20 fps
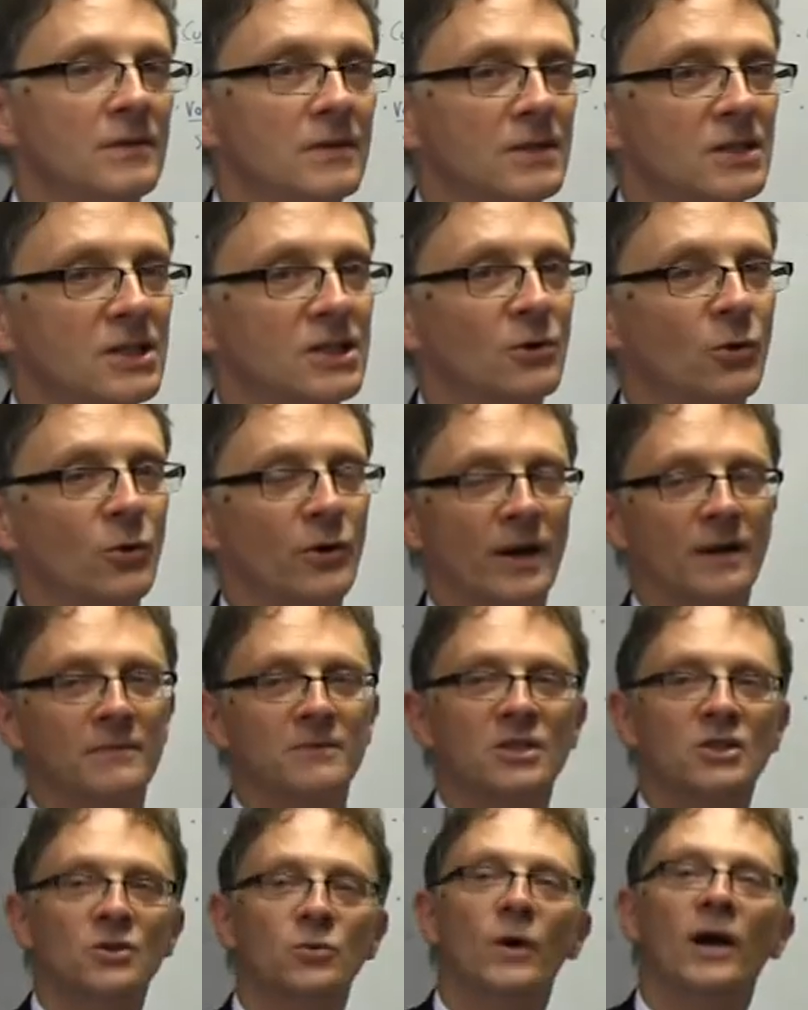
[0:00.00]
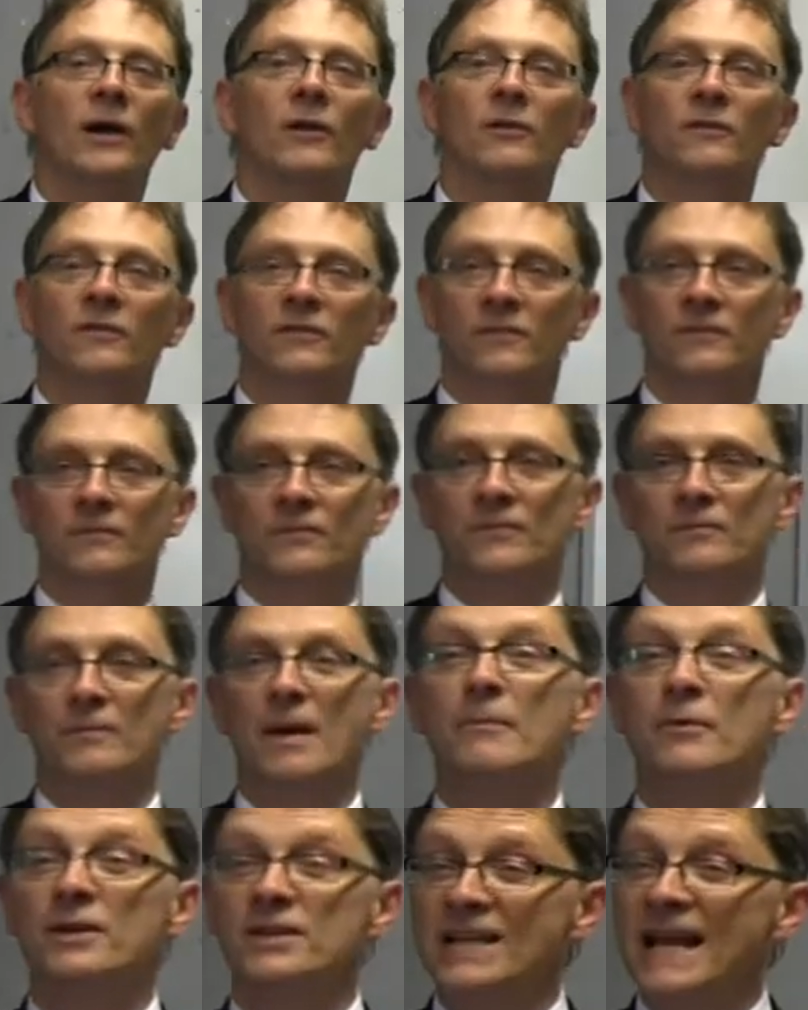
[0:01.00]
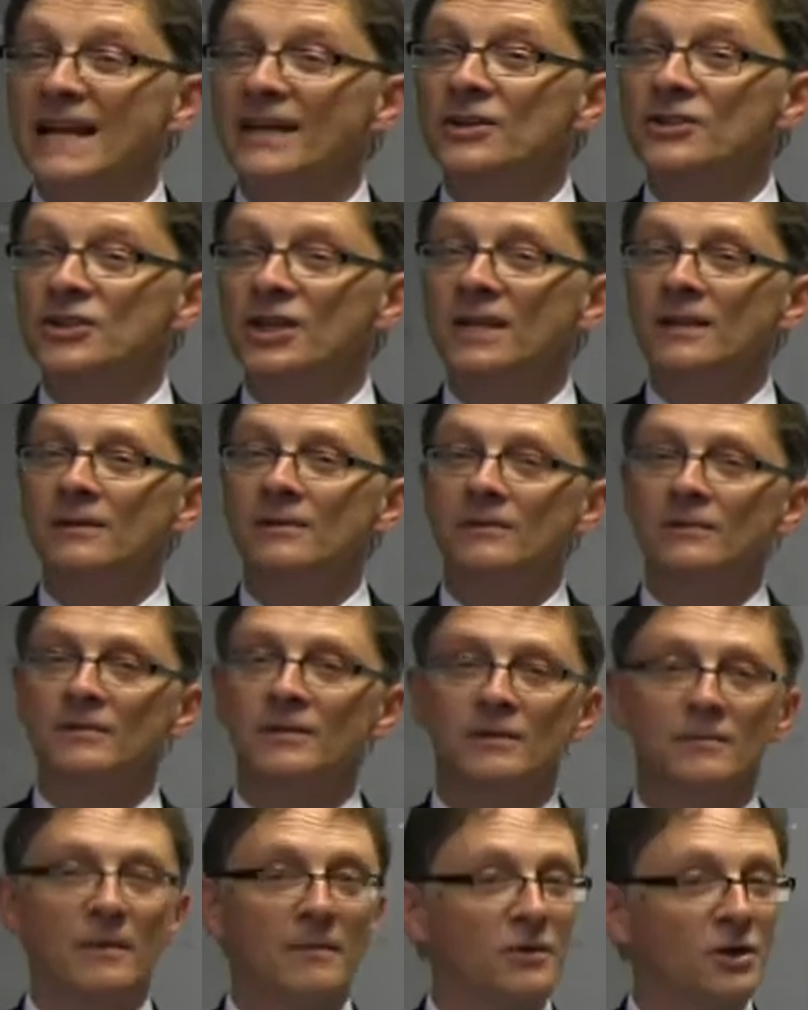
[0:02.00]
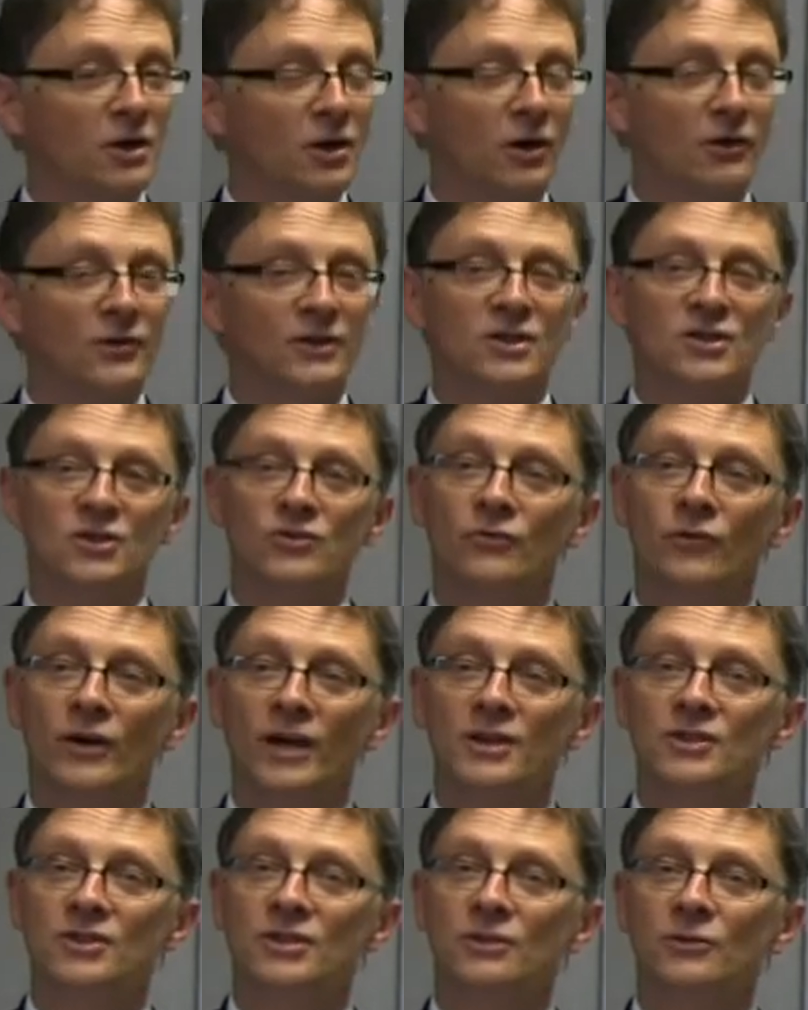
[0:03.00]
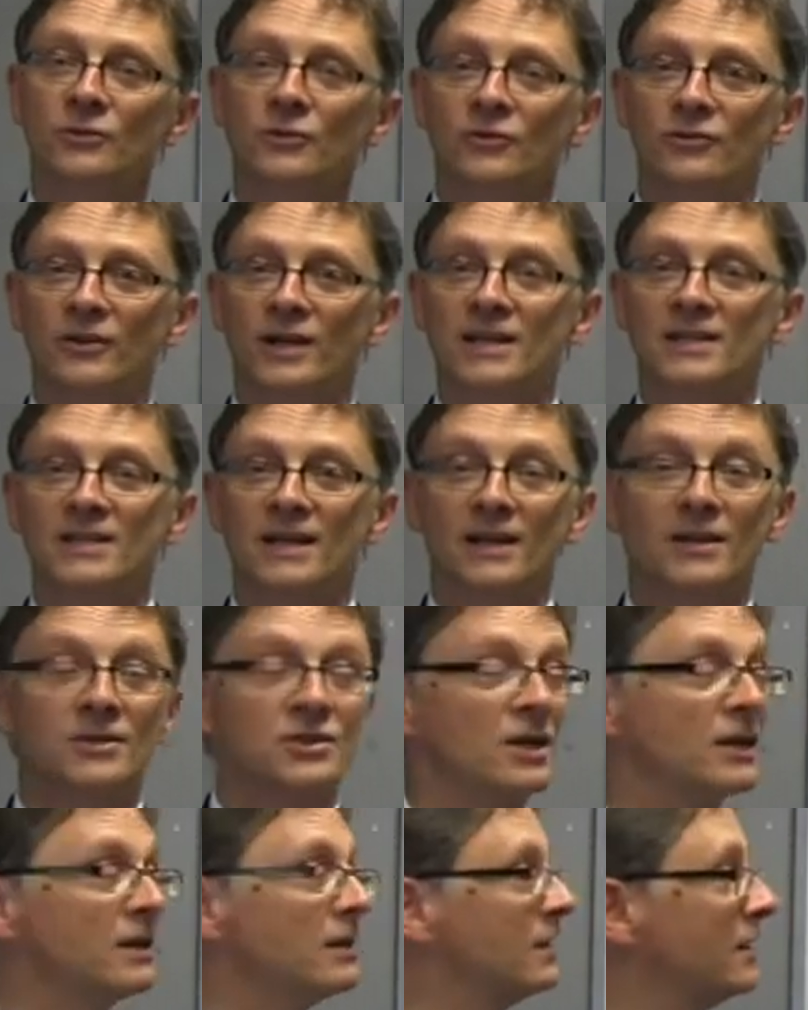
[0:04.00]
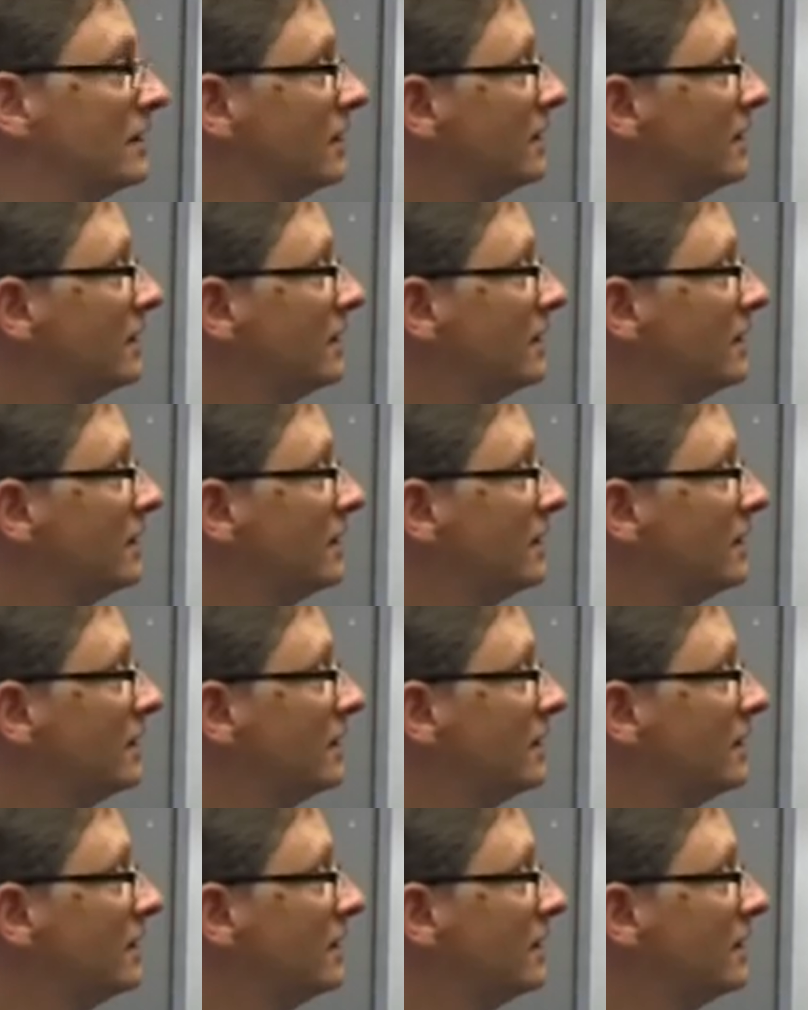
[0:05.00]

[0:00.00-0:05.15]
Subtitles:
Still got up to 12. Remember, it's energy. Remember, you can't destroy energy or create energy.